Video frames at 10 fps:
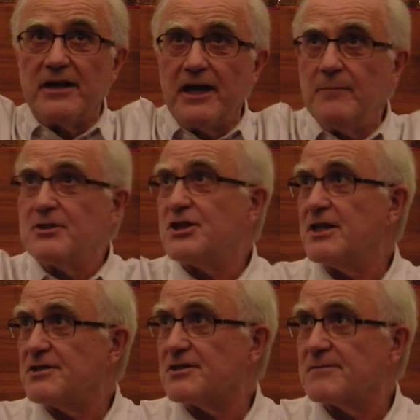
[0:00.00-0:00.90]

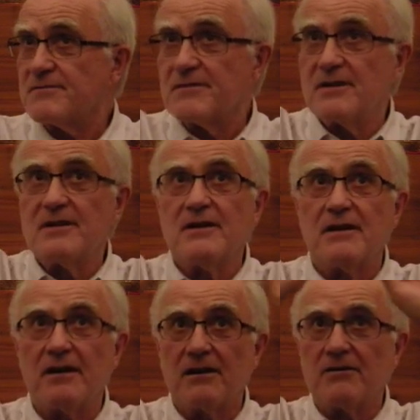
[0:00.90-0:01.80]
images,
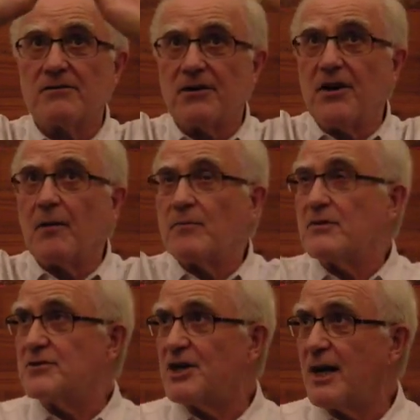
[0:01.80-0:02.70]
the number
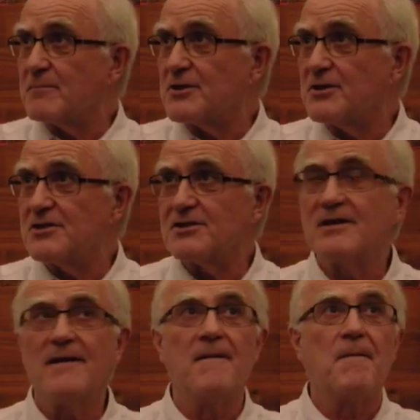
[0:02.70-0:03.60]
of chapters,
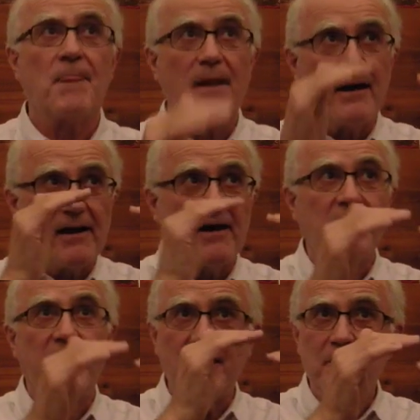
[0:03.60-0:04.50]
and
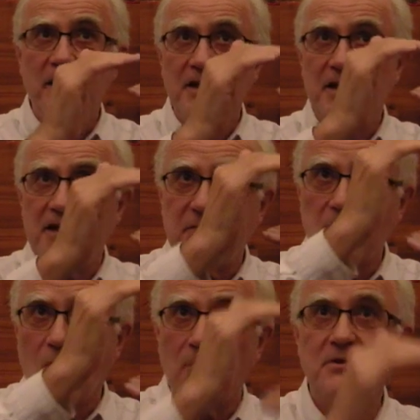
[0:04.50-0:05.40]
then I made it even
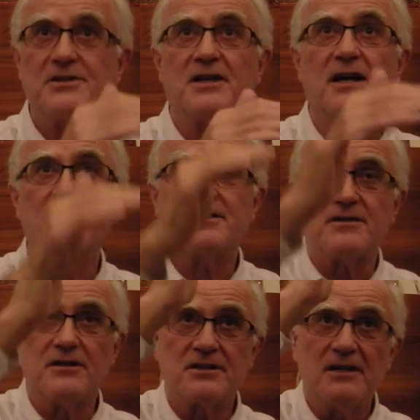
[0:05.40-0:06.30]
more precise
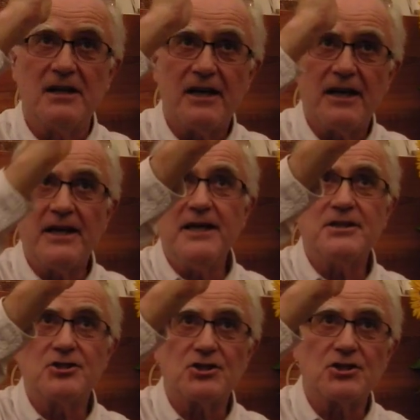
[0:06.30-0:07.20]
that
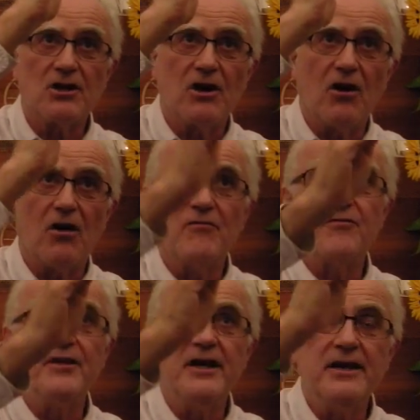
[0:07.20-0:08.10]
each
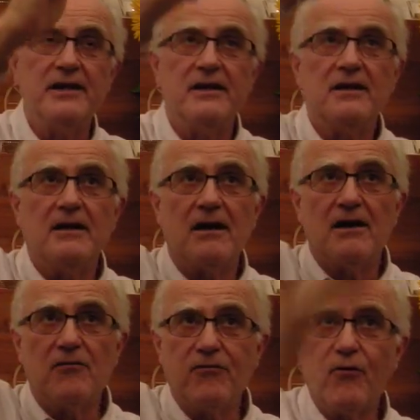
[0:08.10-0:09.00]
of the
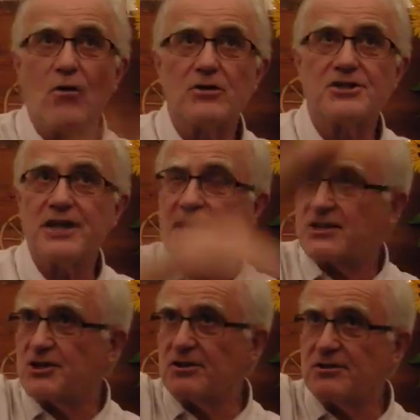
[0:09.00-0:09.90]
4
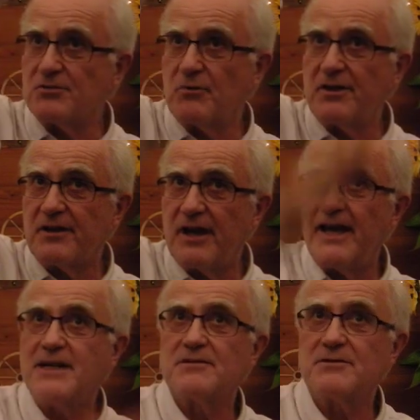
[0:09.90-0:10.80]
sections with
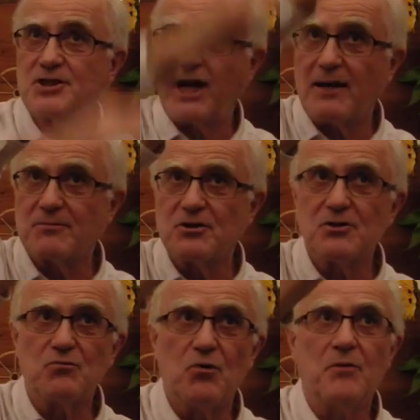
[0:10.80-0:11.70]
8
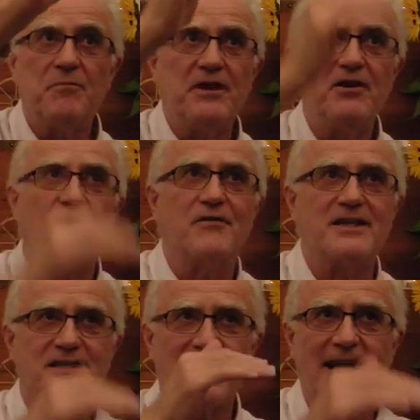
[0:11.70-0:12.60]
chapters would be of
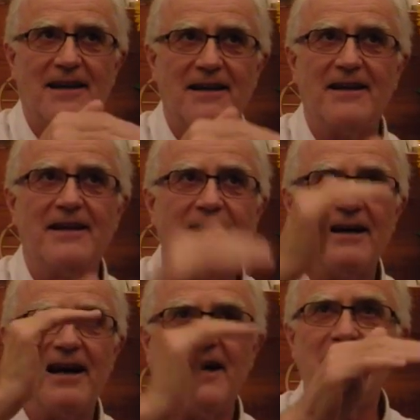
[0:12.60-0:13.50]
exactly
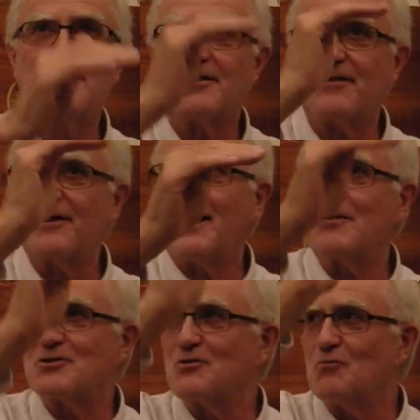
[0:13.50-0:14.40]

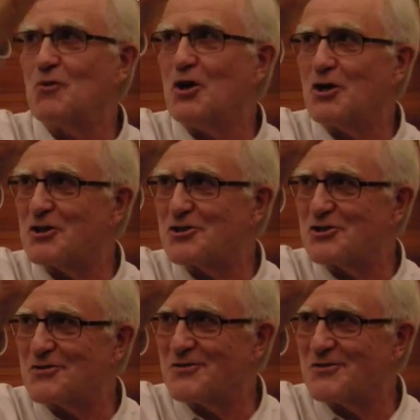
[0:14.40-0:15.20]
8,000 words.